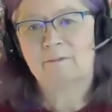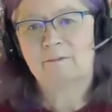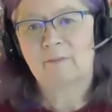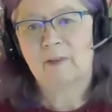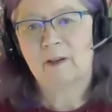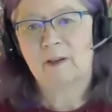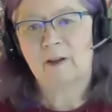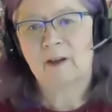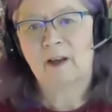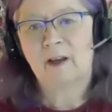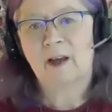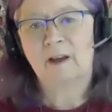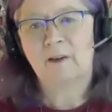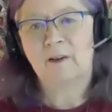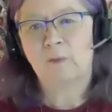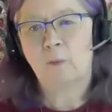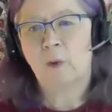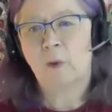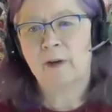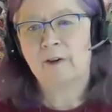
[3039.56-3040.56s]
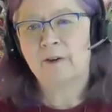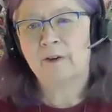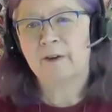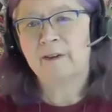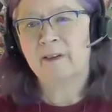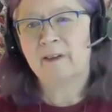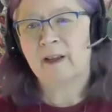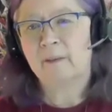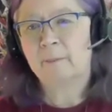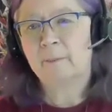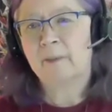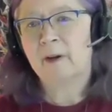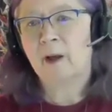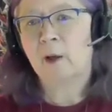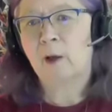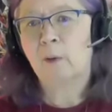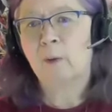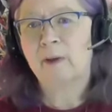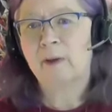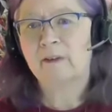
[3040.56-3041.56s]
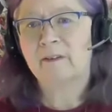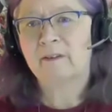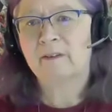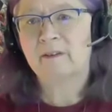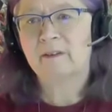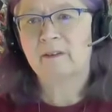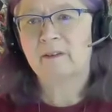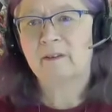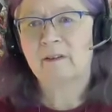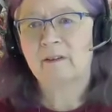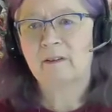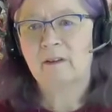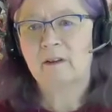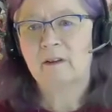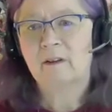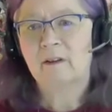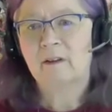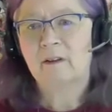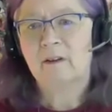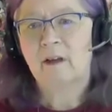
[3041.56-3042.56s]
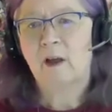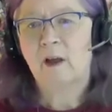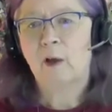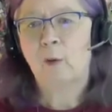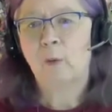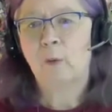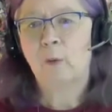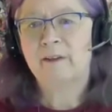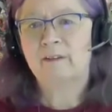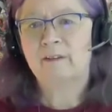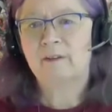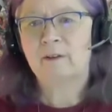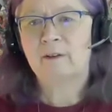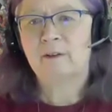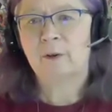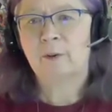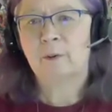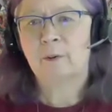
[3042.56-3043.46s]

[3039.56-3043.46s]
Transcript: and a kind of wonder in that, but always new.